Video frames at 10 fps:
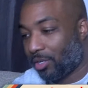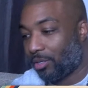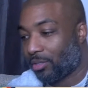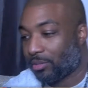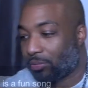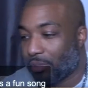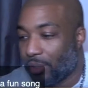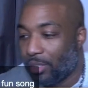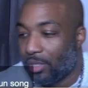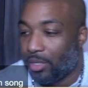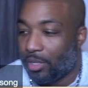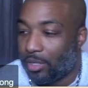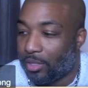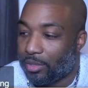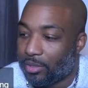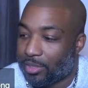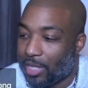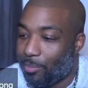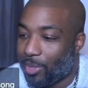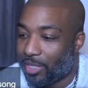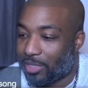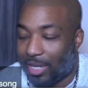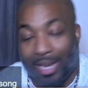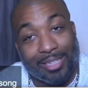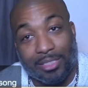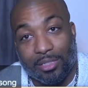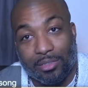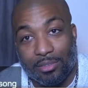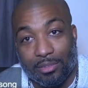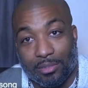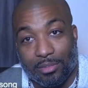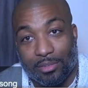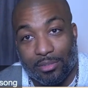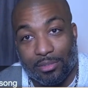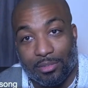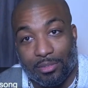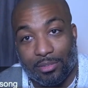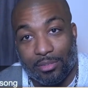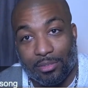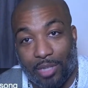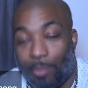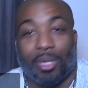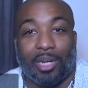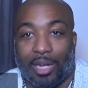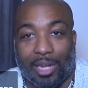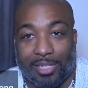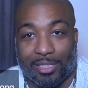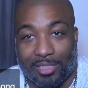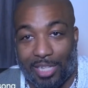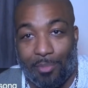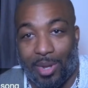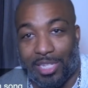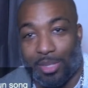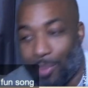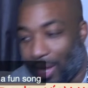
song. Does that mean it's a classic? I mean, not classic. Does that mean it's a